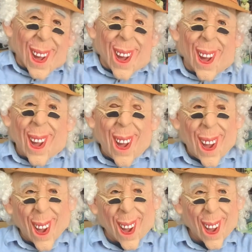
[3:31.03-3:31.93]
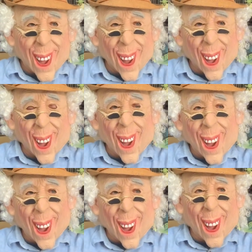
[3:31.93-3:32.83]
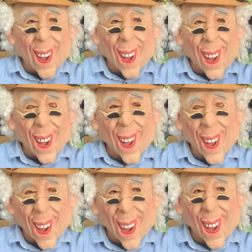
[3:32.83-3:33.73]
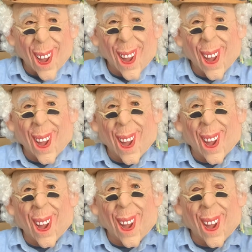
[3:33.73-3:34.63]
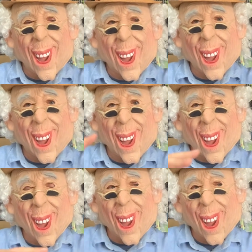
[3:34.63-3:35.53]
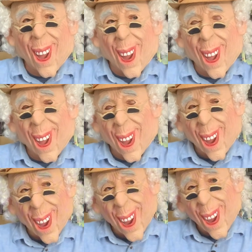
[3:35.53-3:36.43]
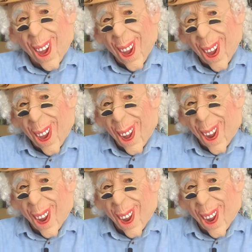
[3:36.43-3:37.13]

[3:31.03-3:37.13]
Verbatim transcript: So Link is left there, and Gauche heads off with the gang and the money.